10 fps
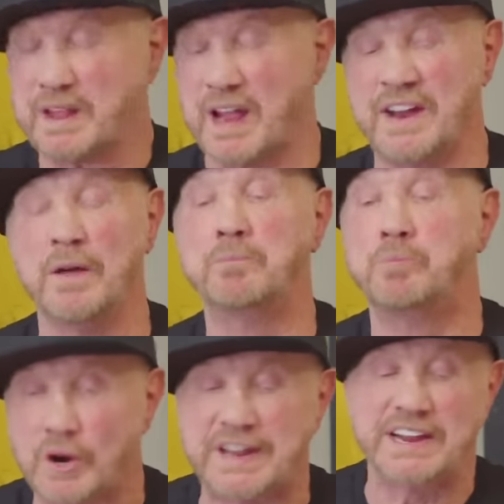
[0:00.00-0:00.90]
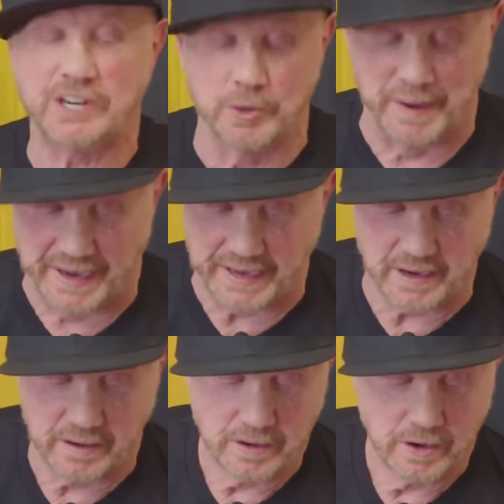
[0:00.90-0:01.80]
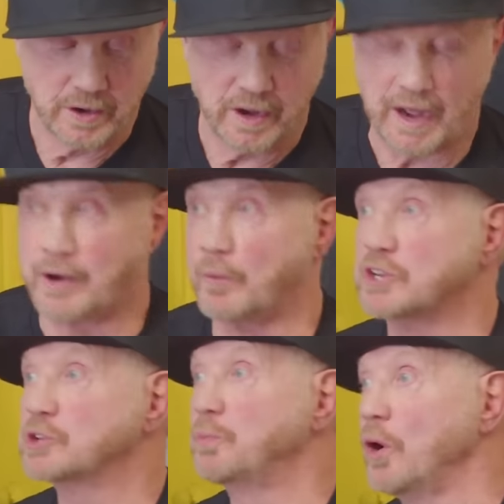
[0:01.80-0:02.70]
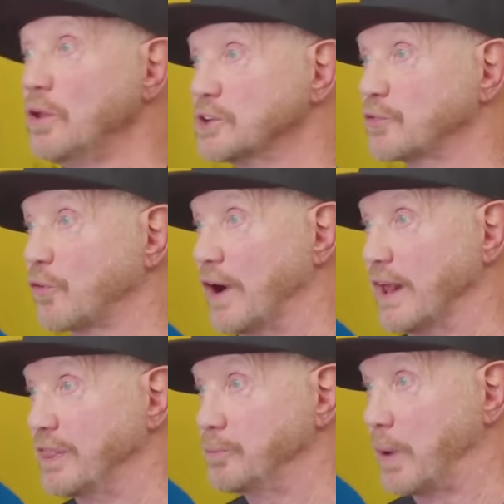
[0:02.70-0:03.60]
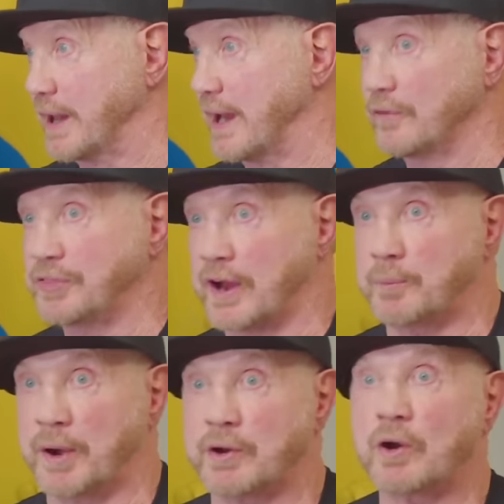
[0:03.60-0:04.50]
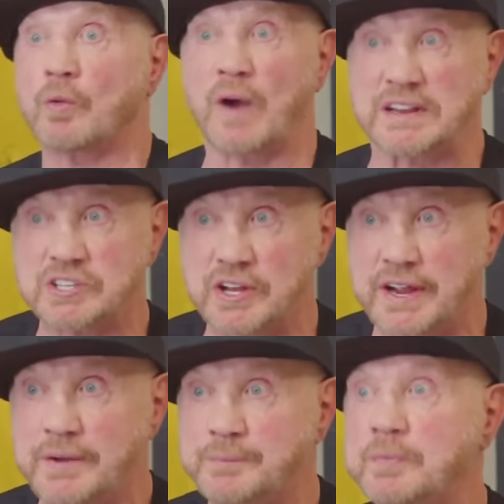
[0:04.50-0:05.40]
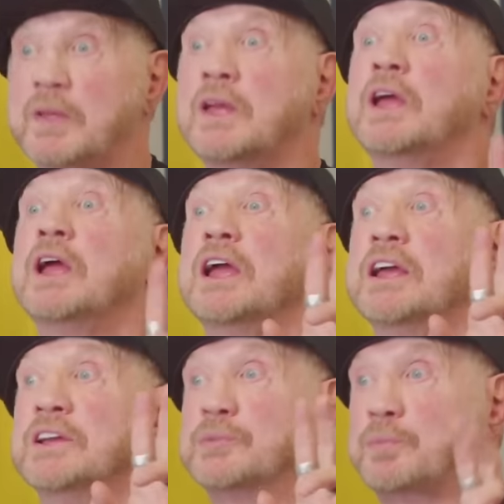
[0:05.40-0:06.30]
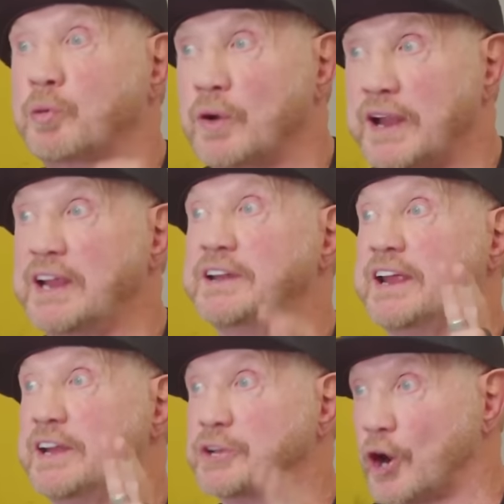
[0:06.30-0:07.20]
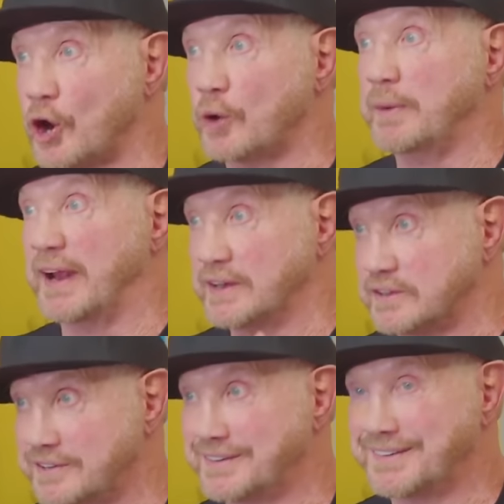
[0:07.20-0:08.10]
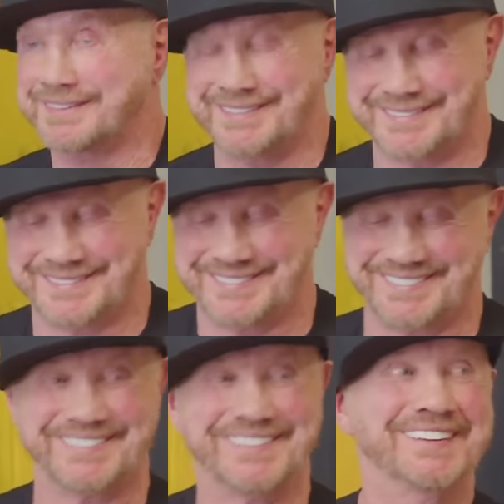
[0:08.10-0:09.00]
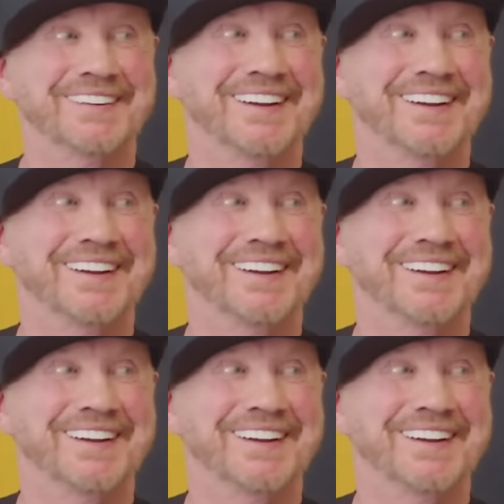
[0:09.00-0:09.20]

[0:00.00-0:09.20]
And the booking committee, I don't want to spoil this for anybody out there, but wrestling is predetermined. Okay, yeah, I was gonna